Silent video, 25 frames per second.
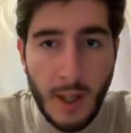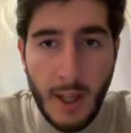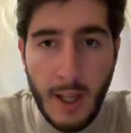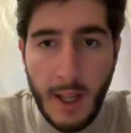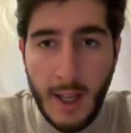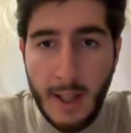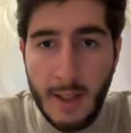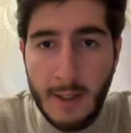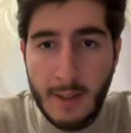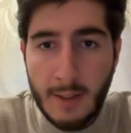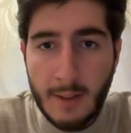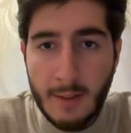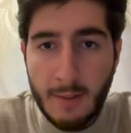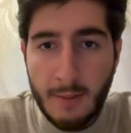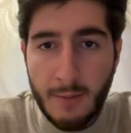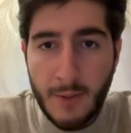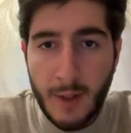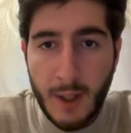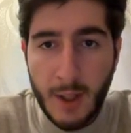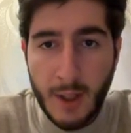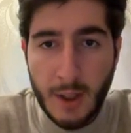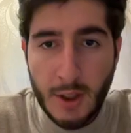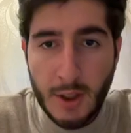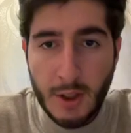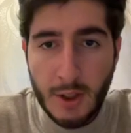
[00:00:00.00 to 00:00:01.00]
and
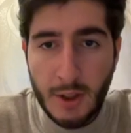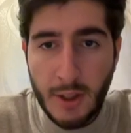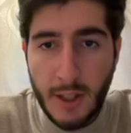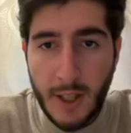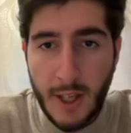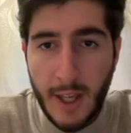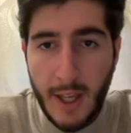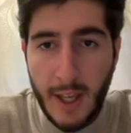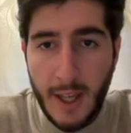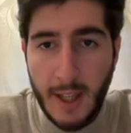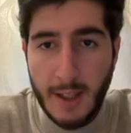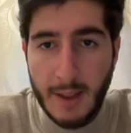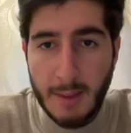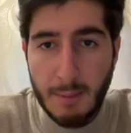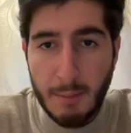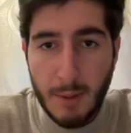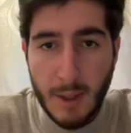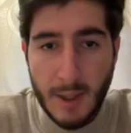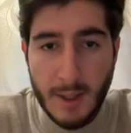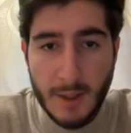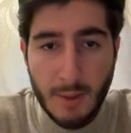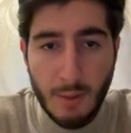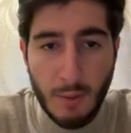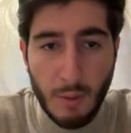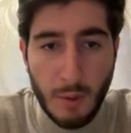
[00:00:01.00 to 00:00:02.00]
function kx
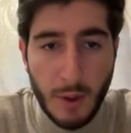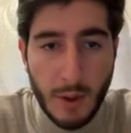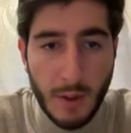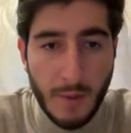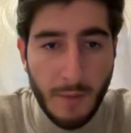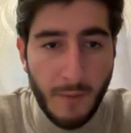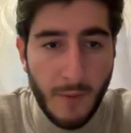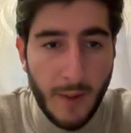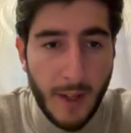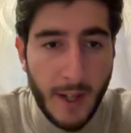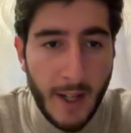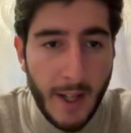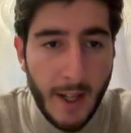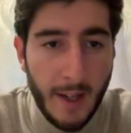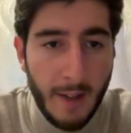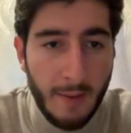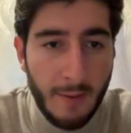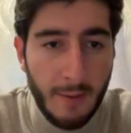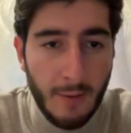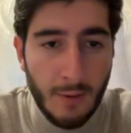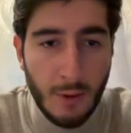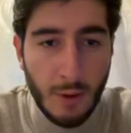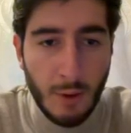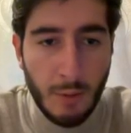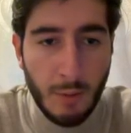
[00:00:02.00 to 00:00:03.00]
plus 45
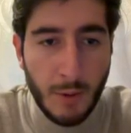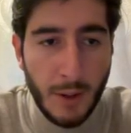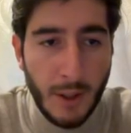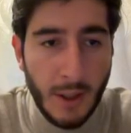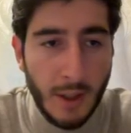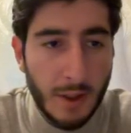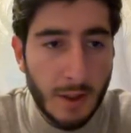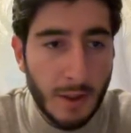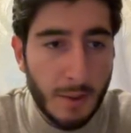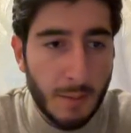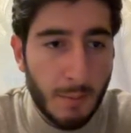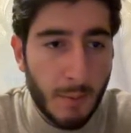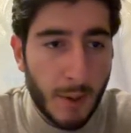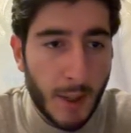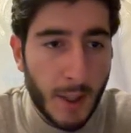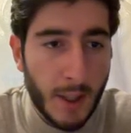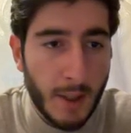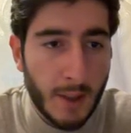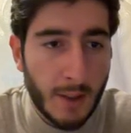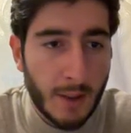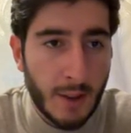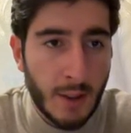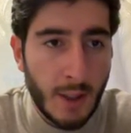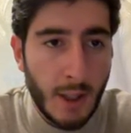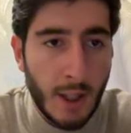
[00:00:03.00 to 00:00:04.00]
nominator
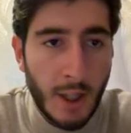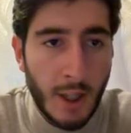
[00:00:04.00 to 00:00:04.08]
part,